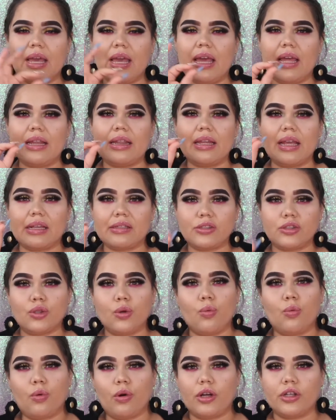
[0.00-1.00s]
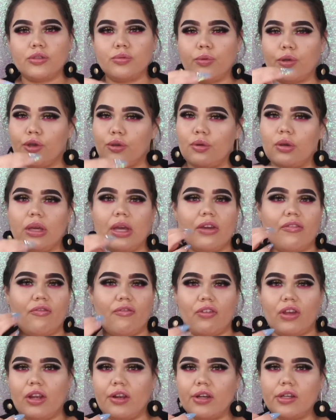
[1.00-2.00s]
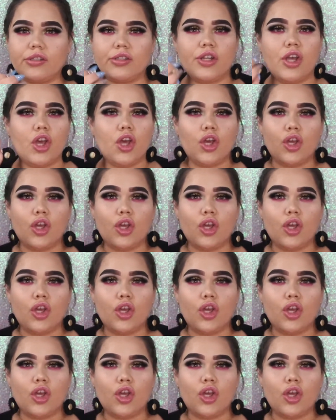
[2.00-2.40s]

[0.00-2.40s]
and that's the worst when you get fillers.